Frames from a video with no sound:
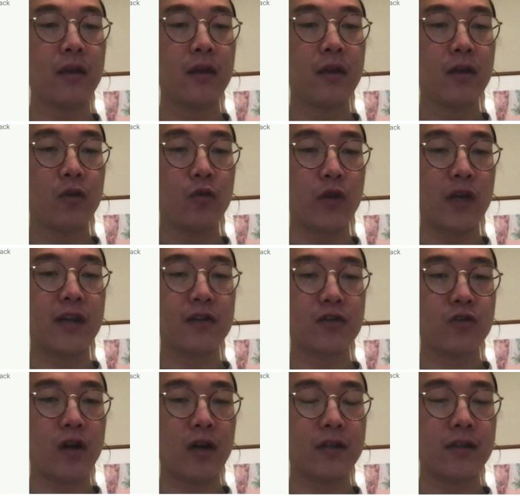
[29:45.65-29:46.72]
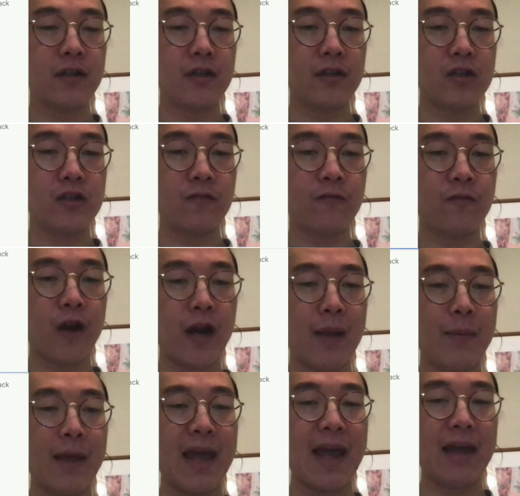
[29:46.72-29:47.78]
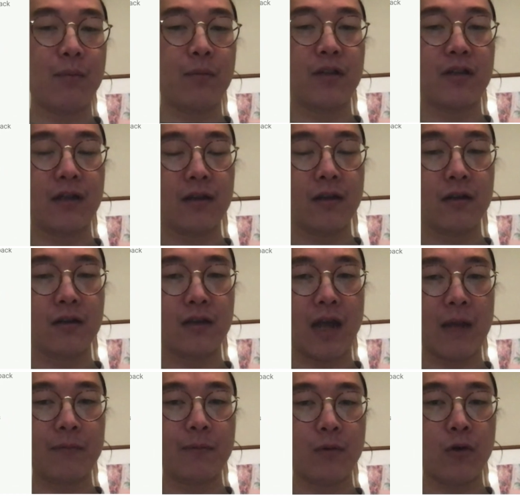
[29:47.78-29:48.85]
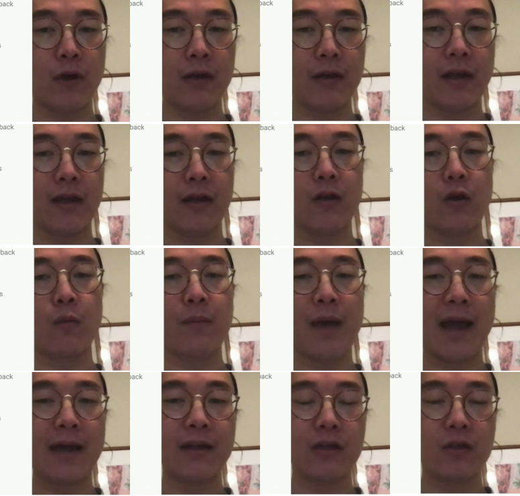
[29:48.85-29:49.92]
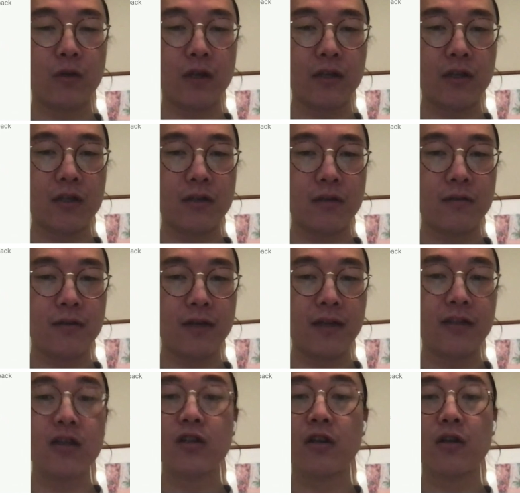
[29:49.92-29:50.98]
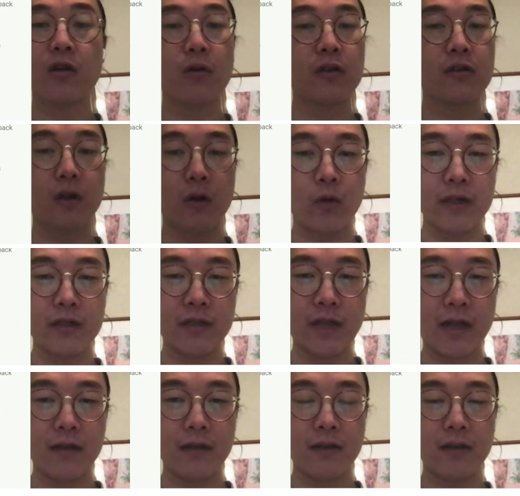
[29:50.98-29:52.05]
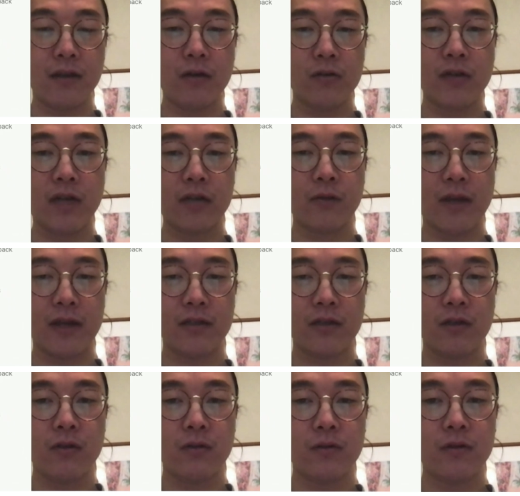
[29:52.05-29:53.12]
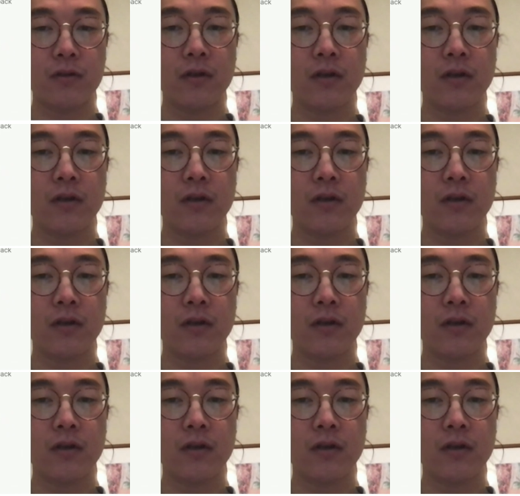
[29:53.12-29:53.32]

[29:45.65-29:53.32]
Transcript: reconstruct the ignition frame at a particular de-opt point and go back into ignition. Ignition code is always sound. It knows how to execute